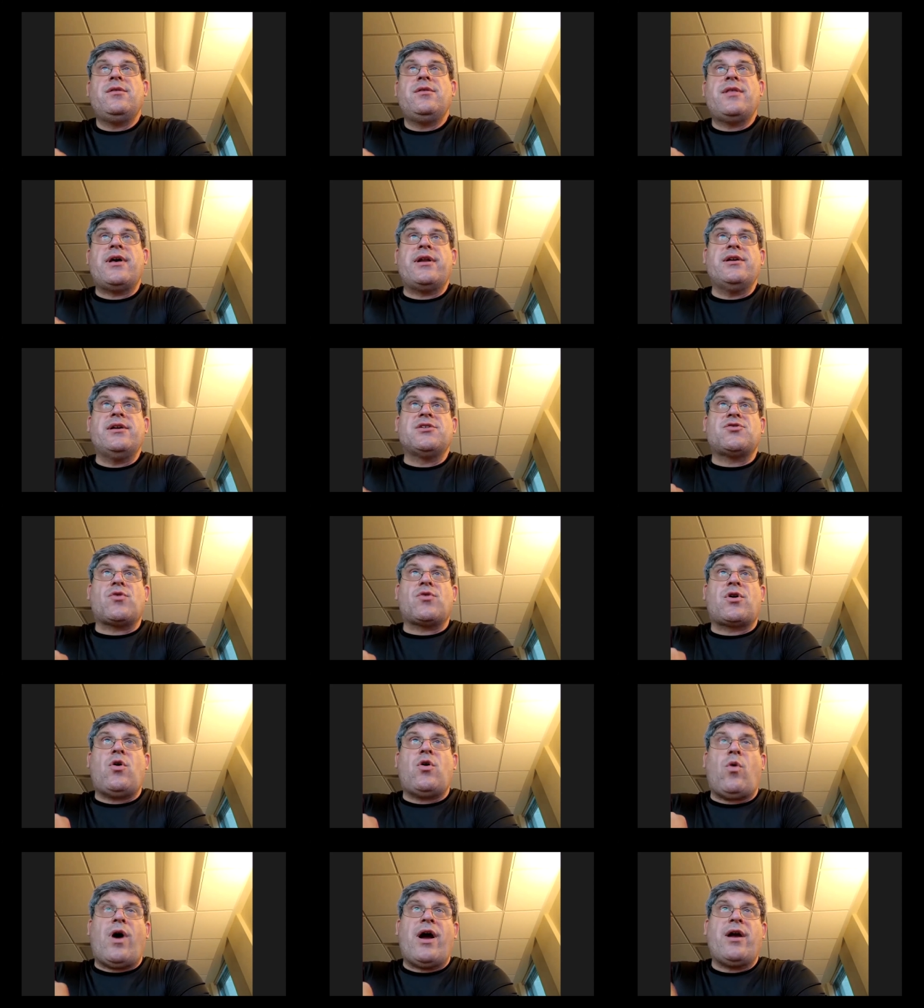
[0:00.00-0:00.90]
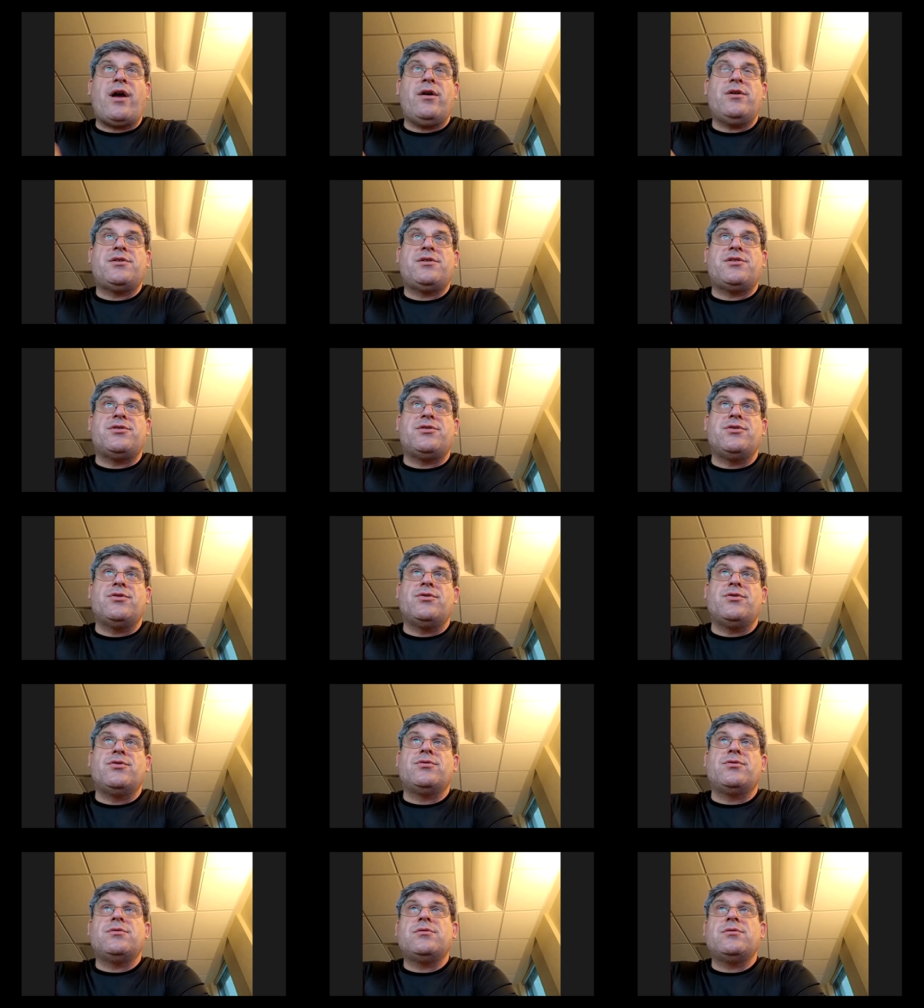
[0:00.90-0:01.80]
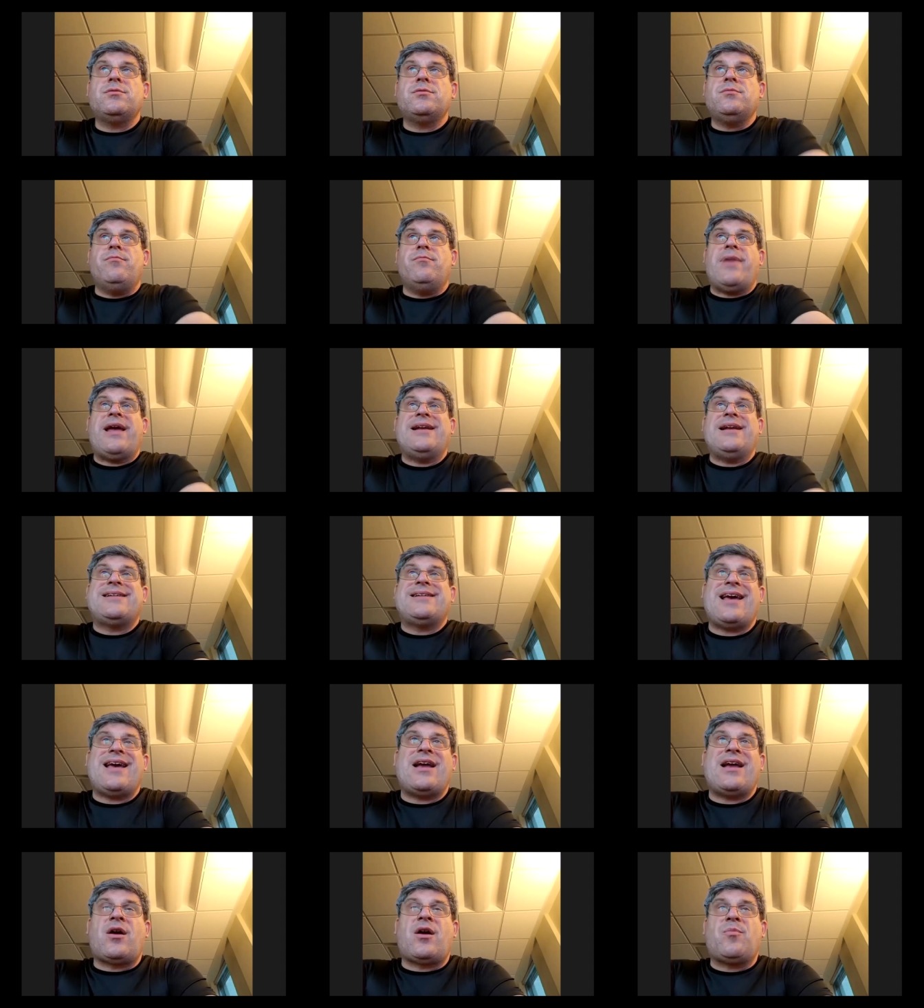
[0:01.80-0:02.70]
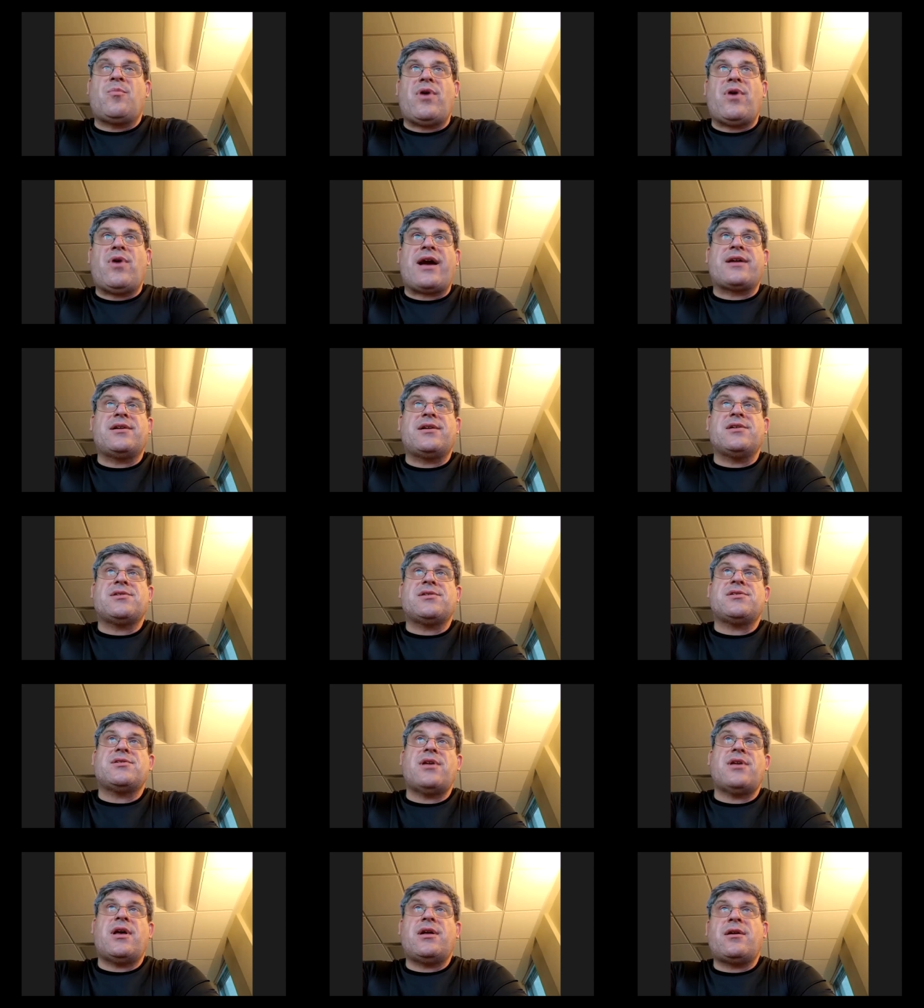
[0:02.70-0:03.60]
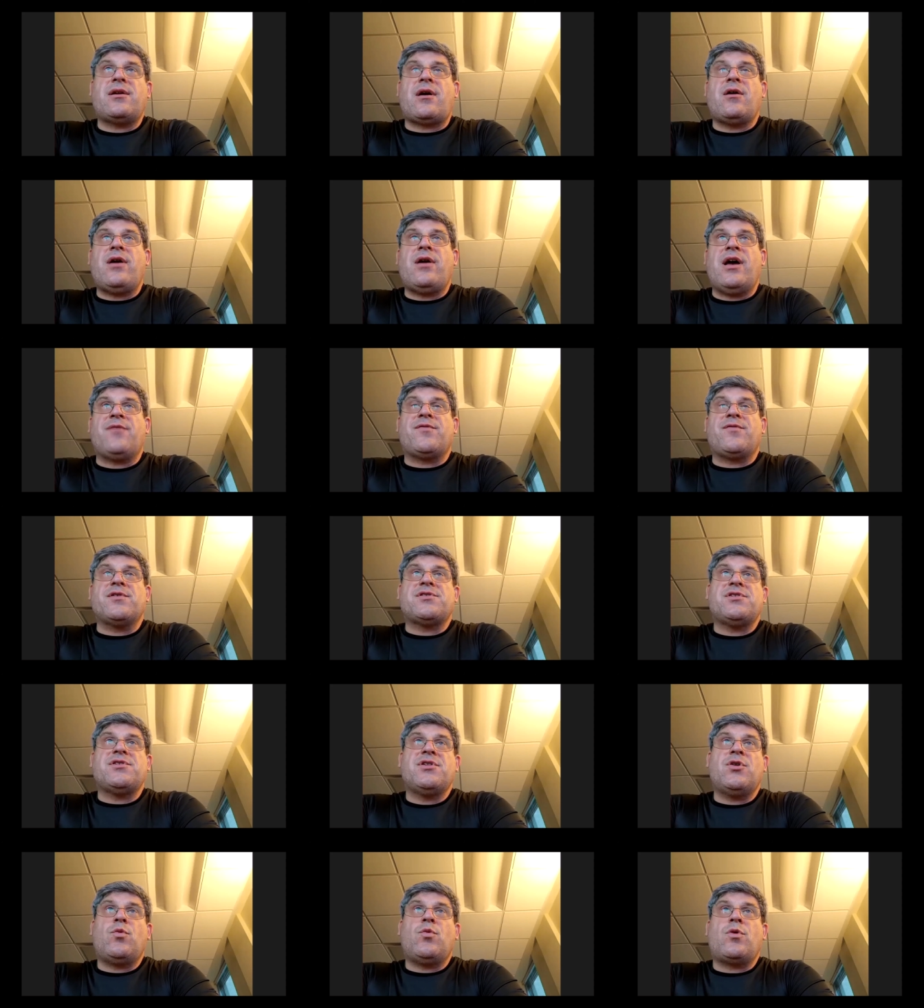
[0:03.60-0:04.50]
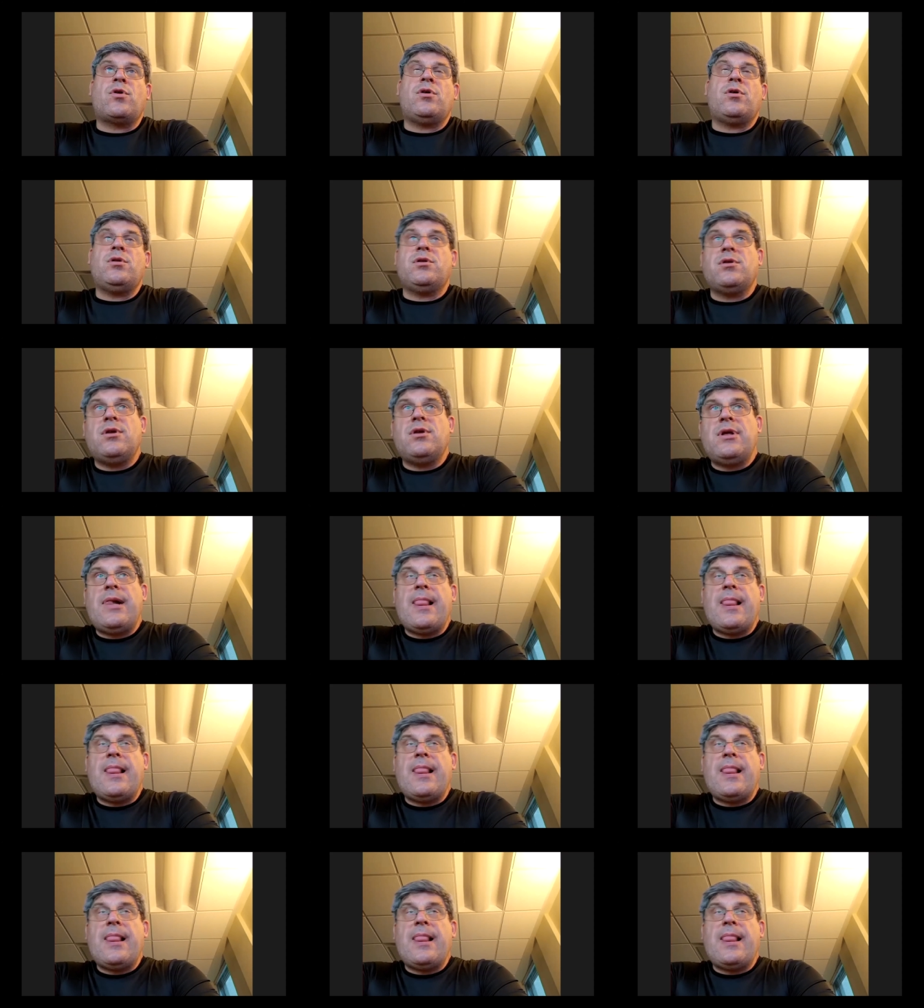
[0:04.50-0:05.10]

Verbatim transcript: that is required to maintain our practice and our efforts in the world.